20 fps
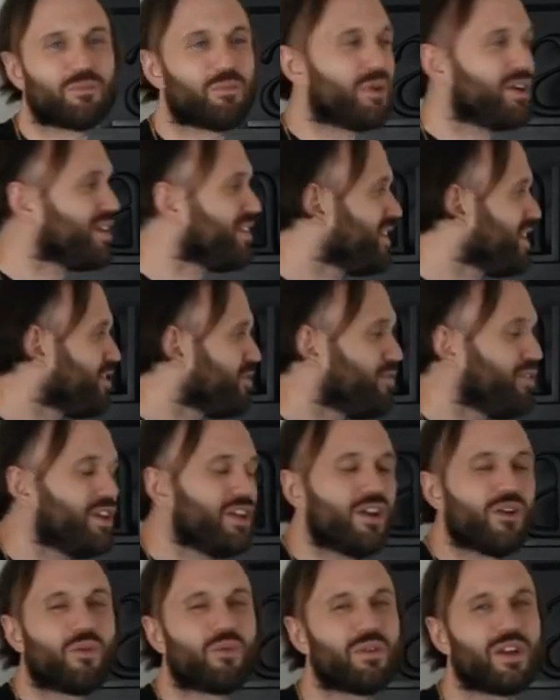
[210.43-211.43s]
But in this
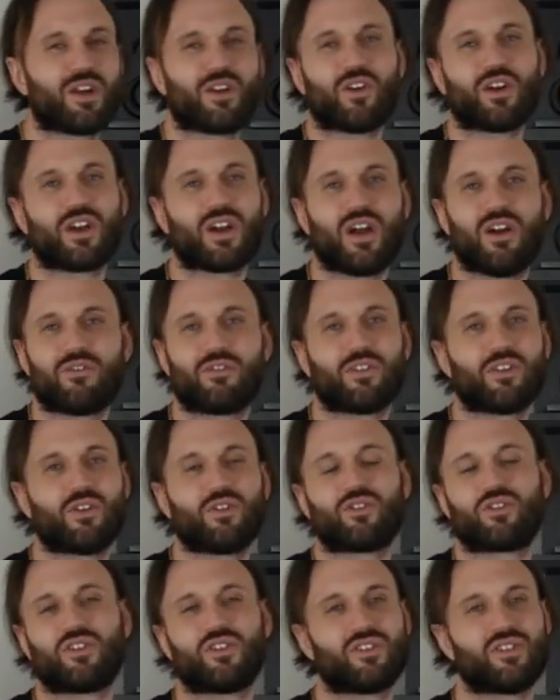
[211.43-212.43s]
video, we're not going to cover
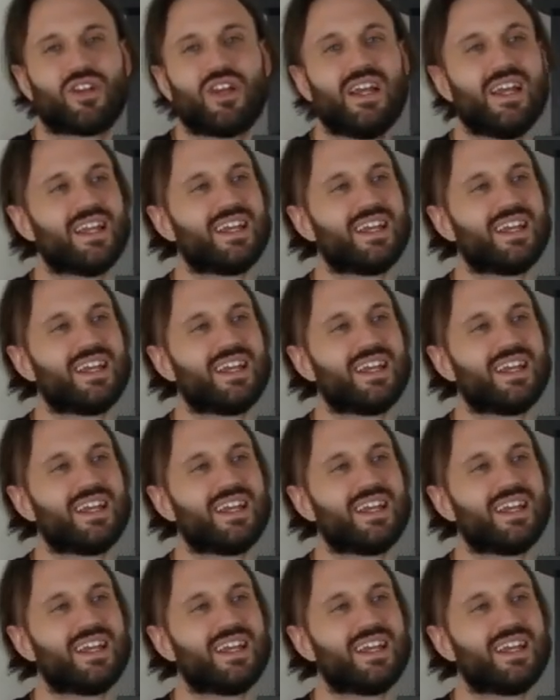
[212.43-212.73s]
those because